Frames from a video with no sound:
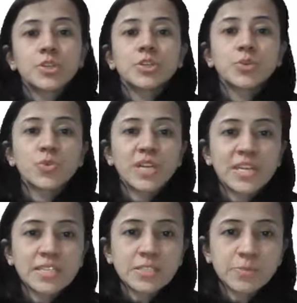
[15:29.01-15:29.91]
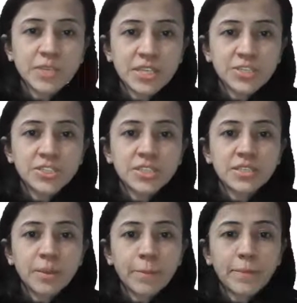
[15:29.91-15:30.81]
during inspiration,
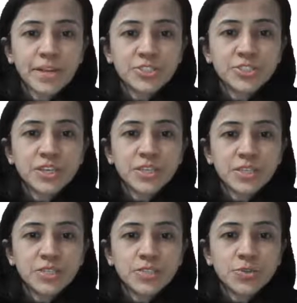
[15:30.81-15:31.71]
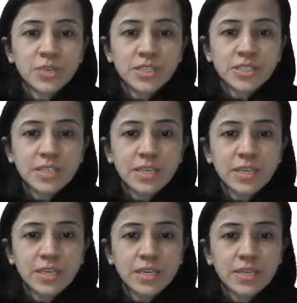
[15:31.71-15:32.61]
the pressure is, you can see
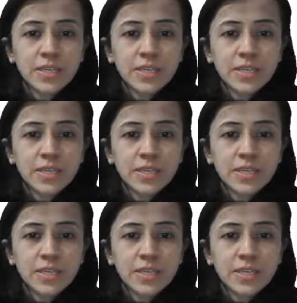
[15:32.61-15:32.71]
here,